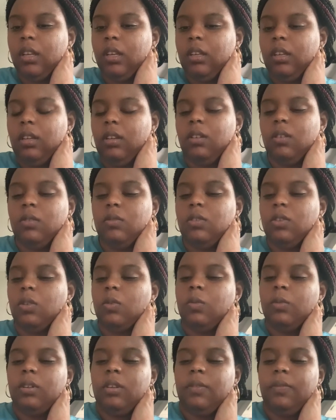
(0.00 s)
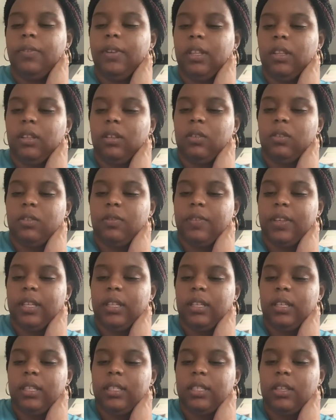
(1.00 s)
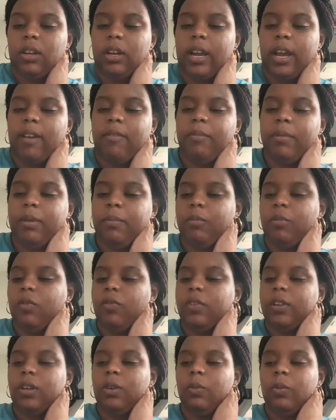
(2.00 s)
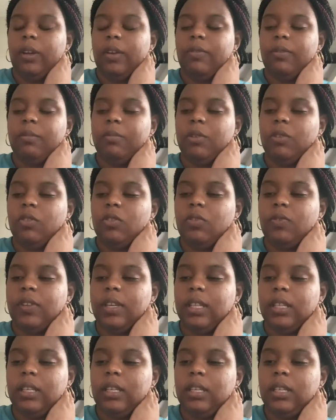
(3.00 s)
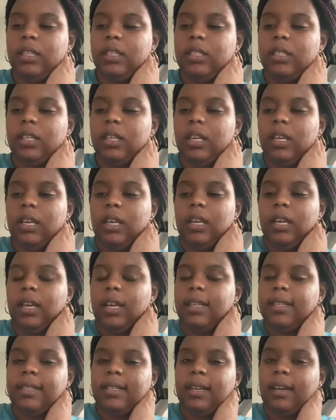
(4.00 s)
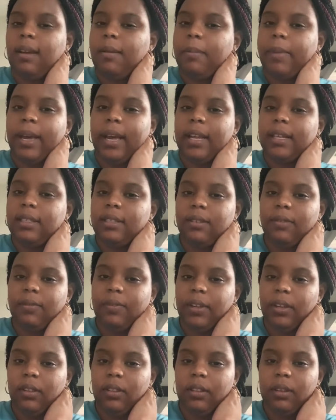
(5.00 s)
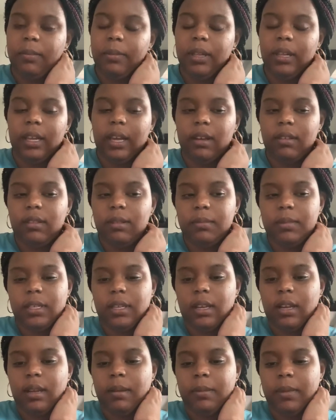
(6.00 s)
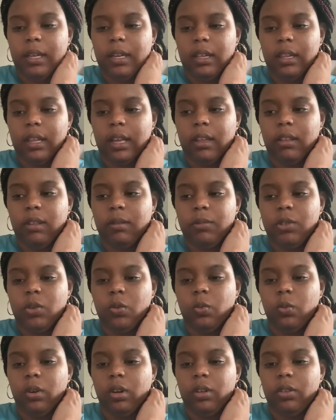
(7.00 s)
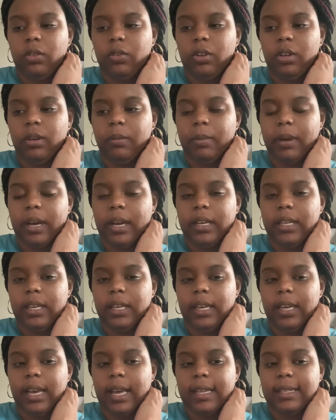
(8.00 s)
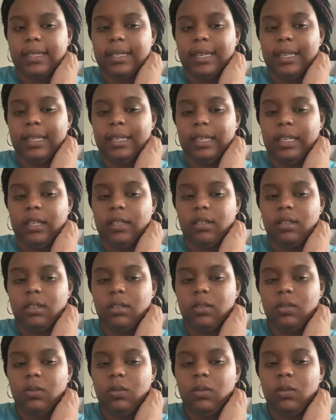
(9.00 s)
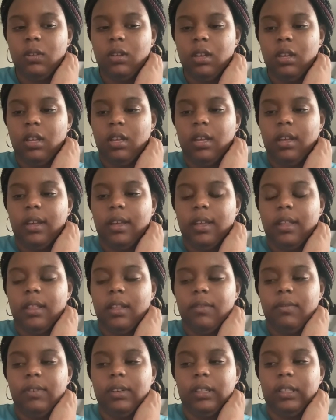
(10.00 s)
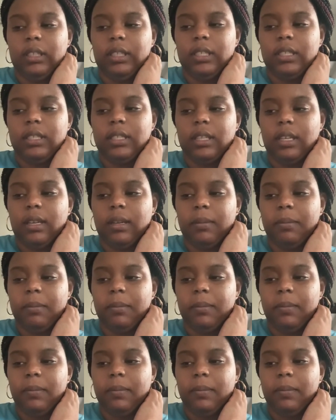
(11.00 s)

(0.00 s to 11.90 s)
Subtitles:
you know, don't want to feel those feelings or have been moving away from those feelings, it's not bad to feel them. Allow them to come in, allow them to work through your body as they need to, and then release them.